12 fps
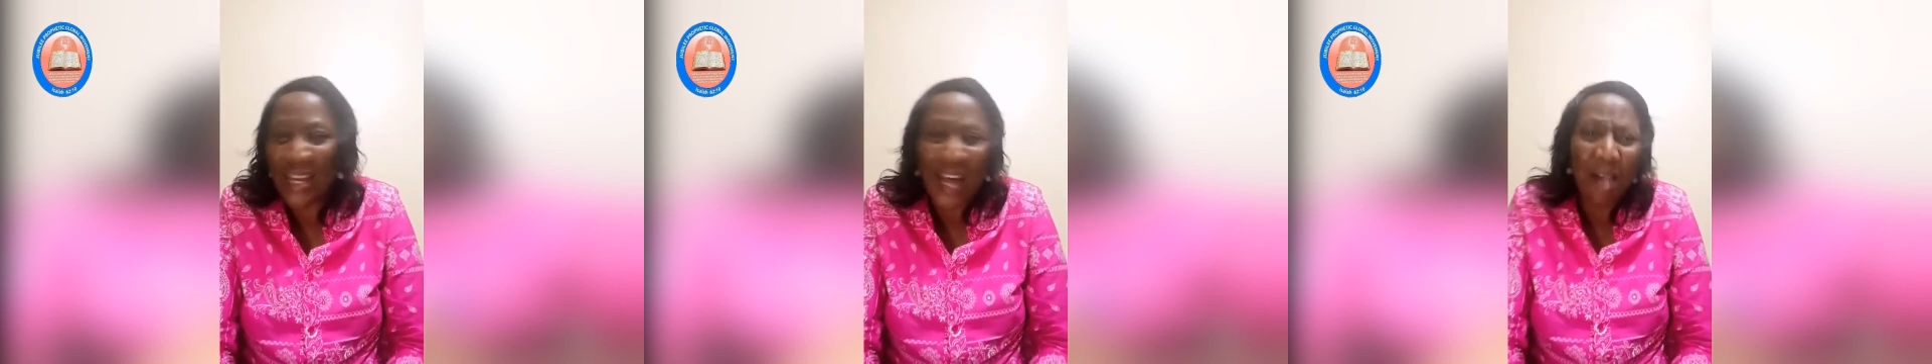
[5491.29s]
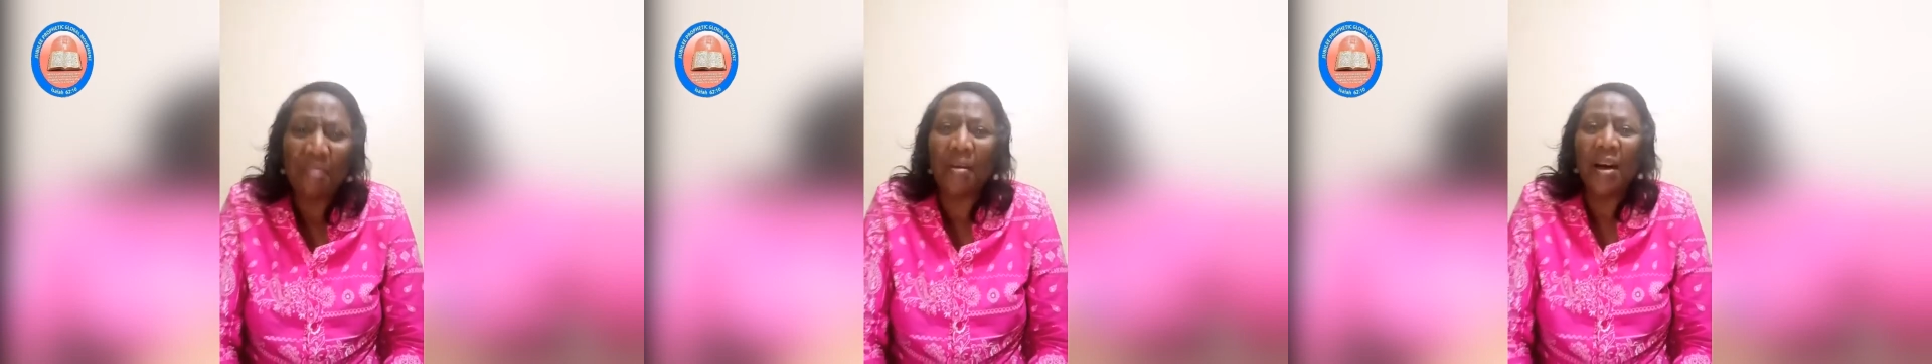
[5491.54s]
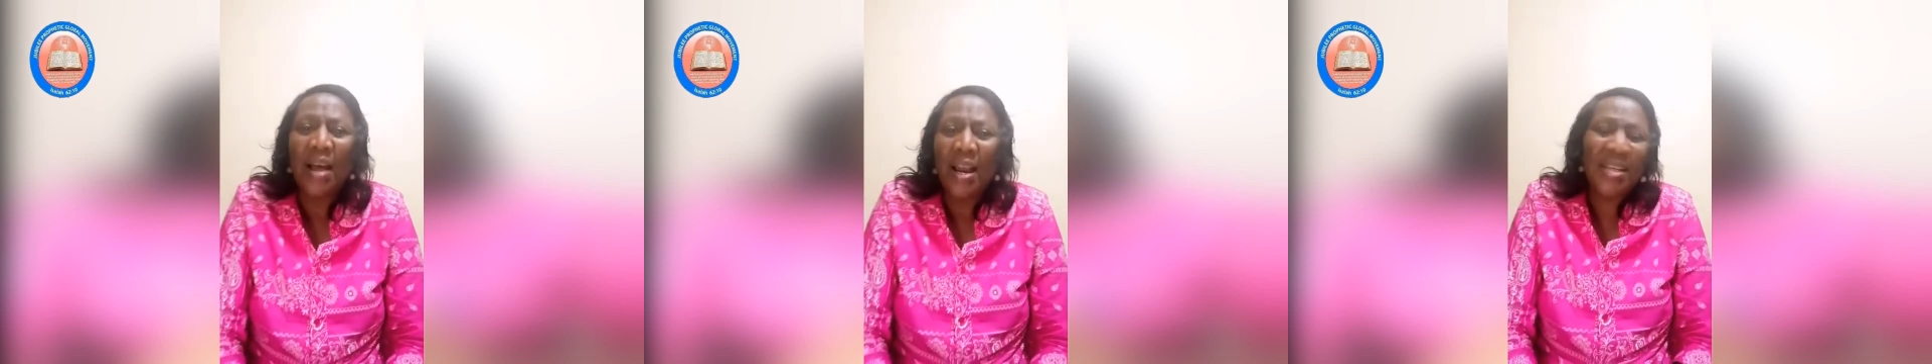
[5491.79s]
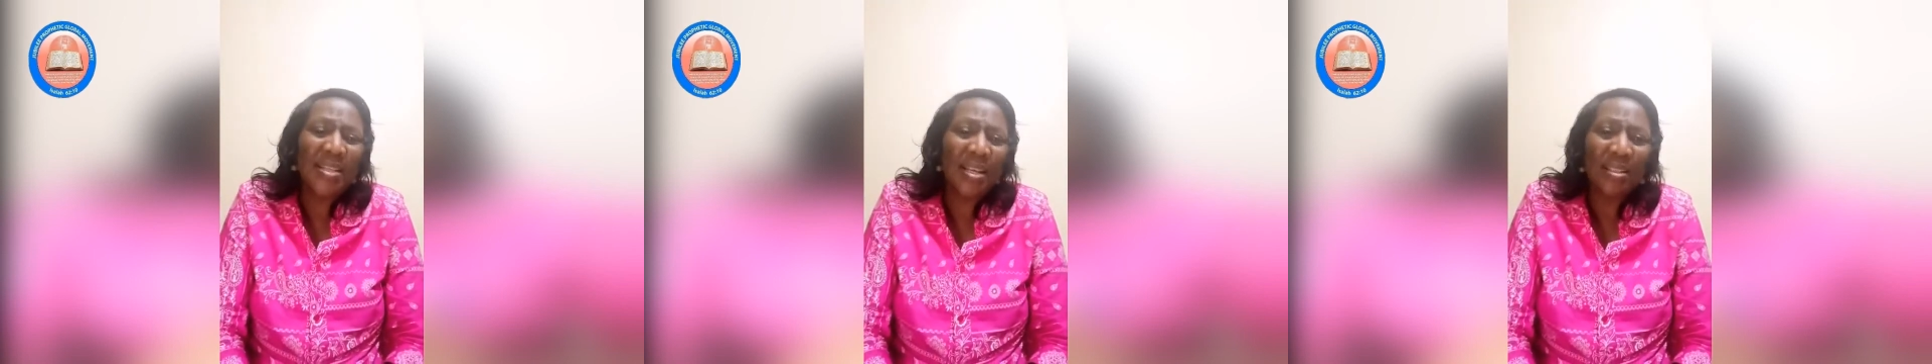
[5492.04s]
Come,
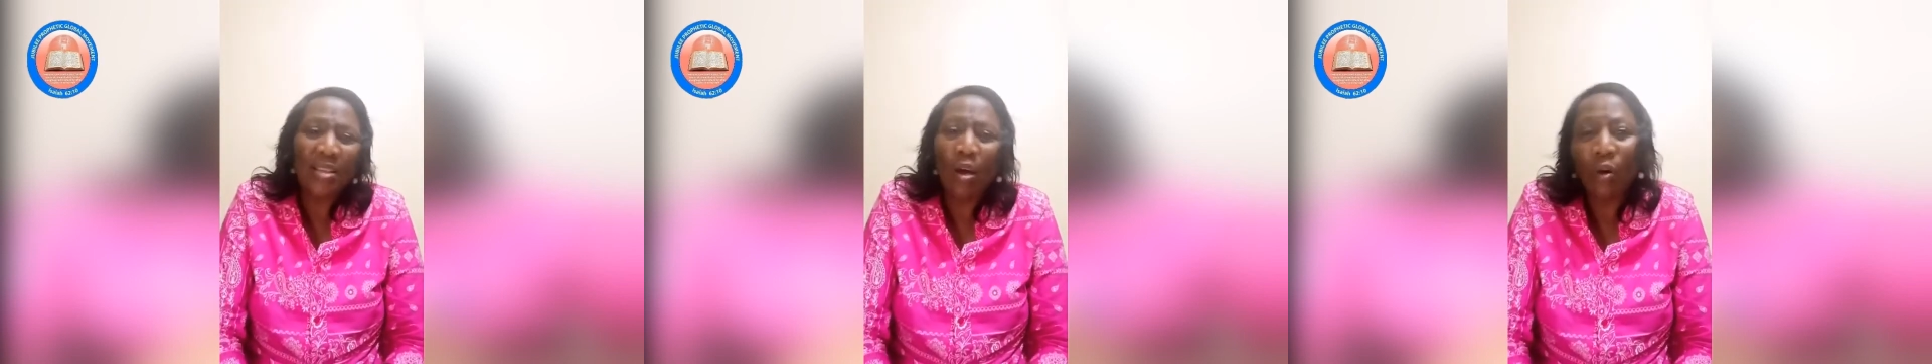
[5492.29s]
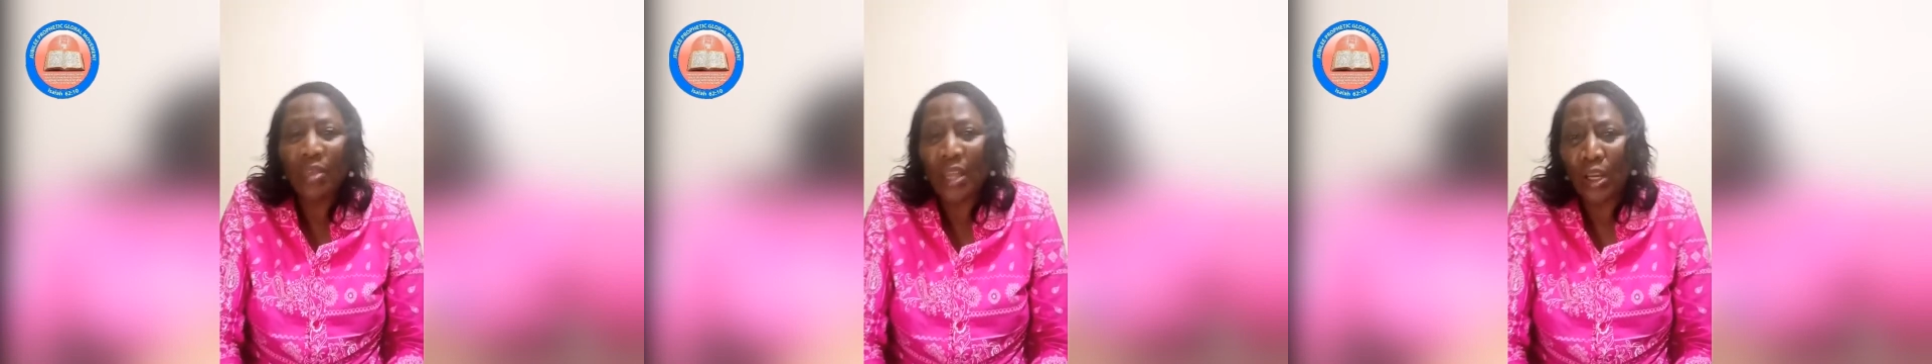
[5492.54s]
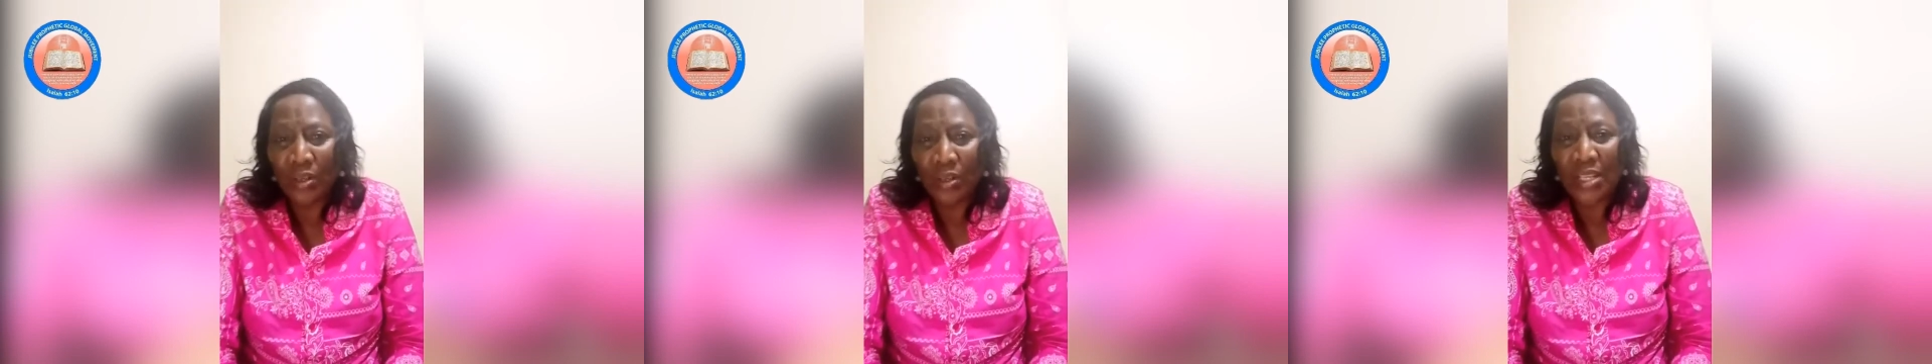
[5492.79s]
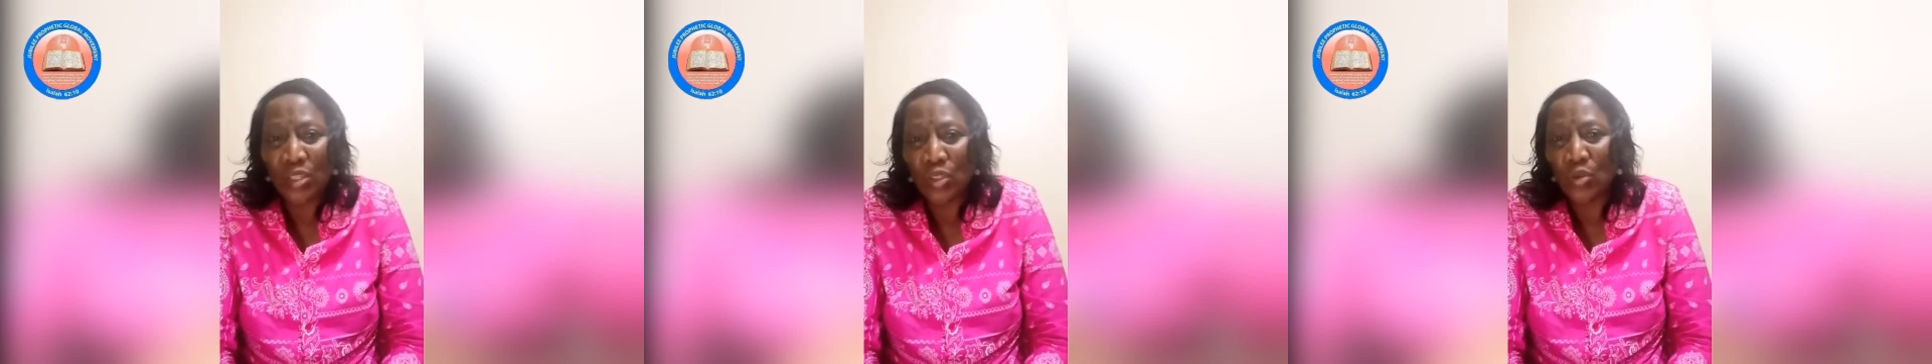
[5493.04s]
let us hear what the
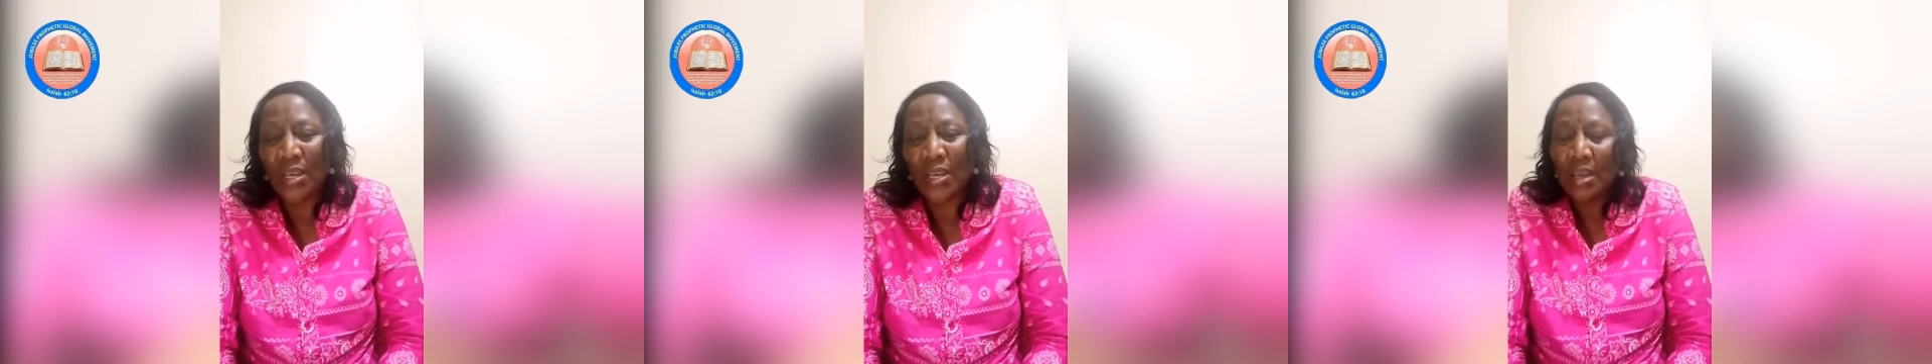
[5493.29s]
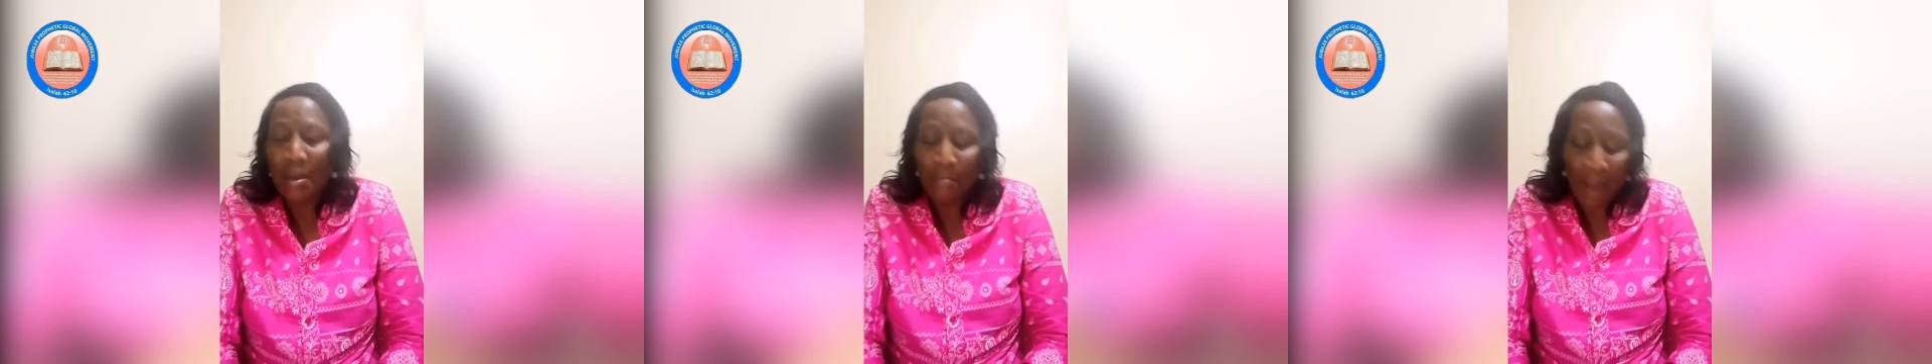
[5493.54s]
Lord is doing